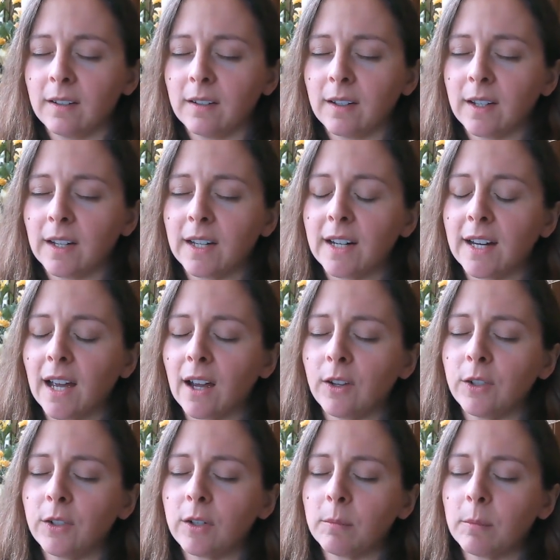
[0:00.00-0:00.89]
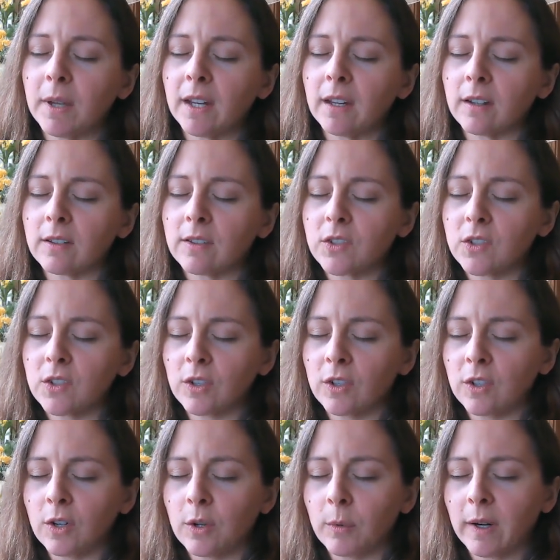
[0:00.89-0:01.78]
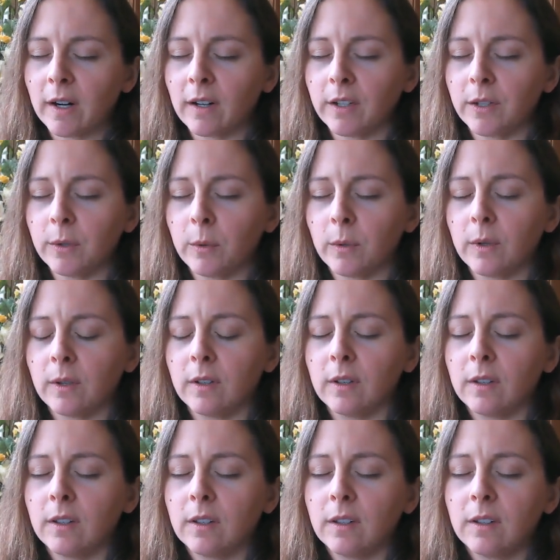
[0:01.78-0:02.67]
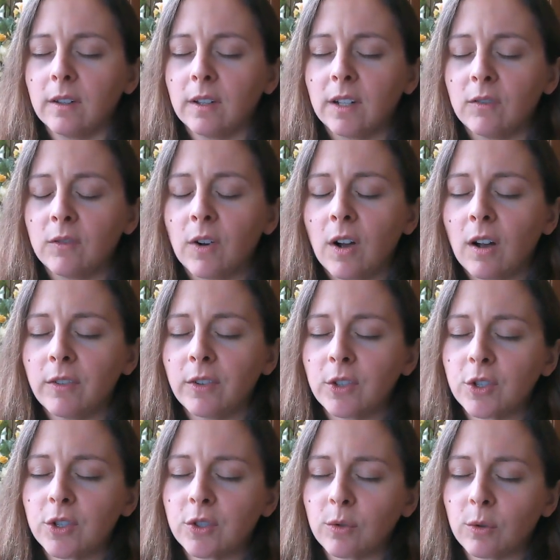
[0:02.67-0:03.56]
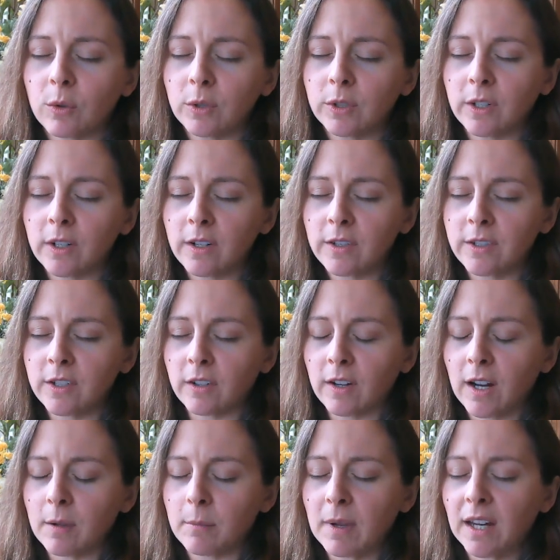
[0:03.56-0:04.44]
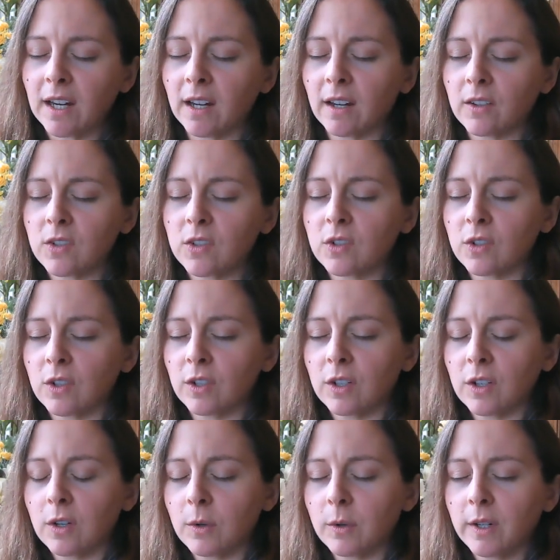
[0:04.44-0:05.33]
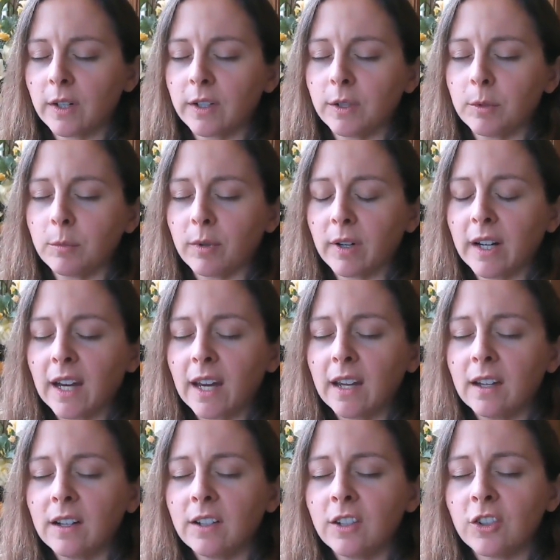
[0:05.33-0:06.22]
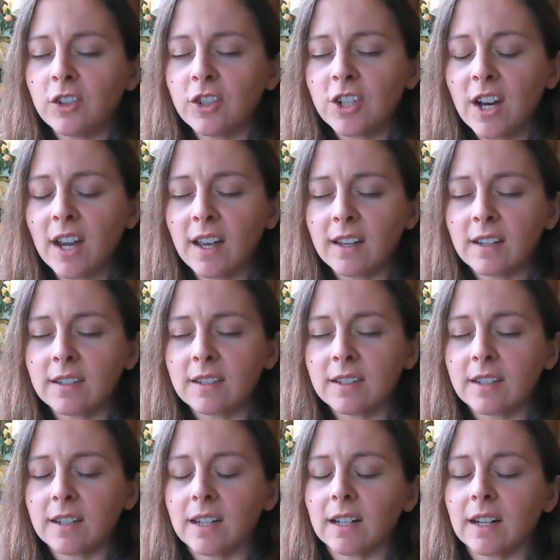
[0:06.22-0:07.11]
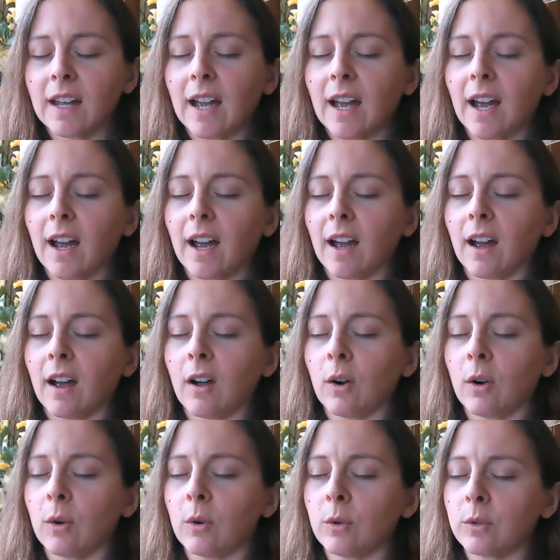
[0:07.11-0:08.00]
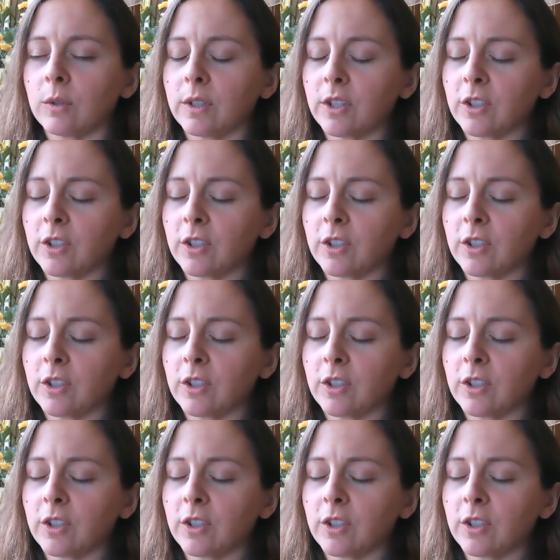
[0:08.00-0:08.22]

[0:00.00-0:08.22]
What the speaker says: And now you can make a circle where you involve your shoulders. You're kind of making a circle where you bring in your chest and out your